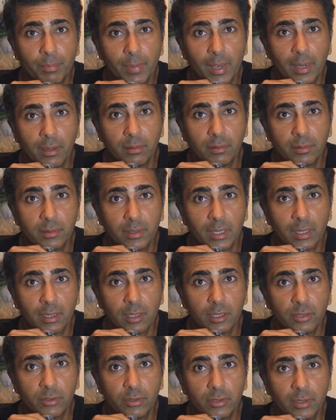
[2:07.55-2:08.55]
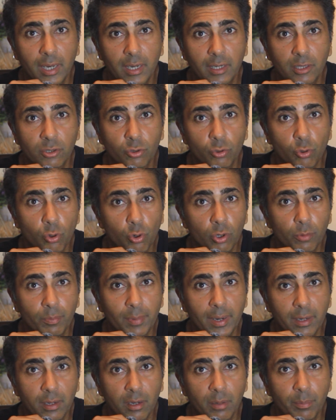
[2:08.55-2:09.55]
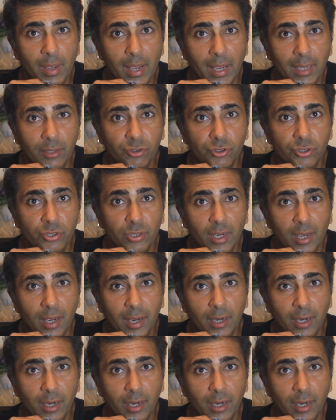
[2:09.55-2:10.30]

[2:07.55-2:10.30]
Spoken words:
men's singles tennis gold medal match